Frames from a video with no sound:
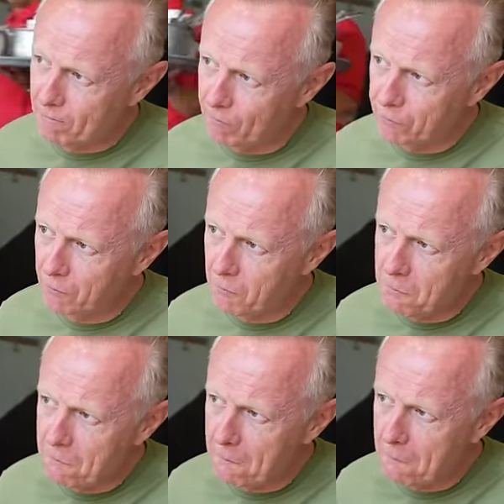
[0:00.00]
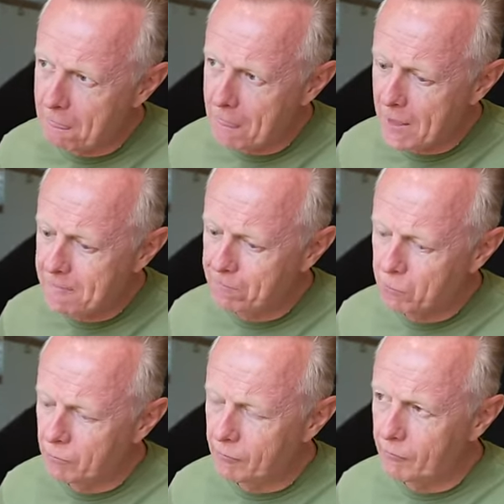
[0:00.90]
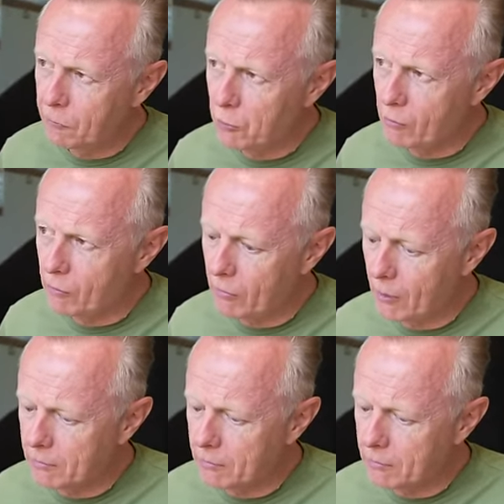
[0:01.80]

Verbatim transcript: I mean, often you have a little bowl to dip